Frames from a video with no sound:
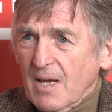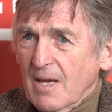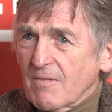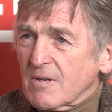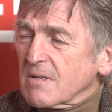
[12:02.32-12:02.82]
he
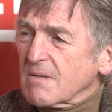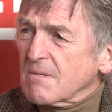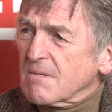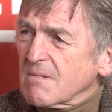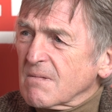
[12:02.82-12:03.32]
gave us
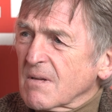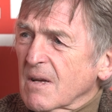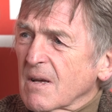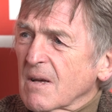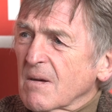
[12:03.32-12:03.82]

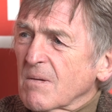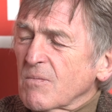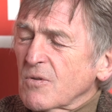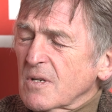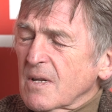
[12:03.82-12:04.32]

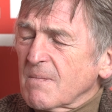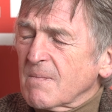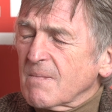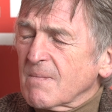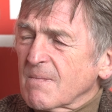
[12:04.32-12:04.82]
was I
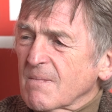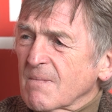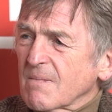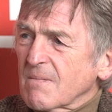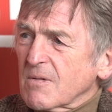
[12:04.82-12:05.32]

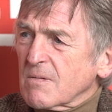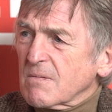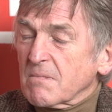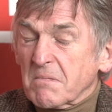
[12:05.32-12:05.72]
was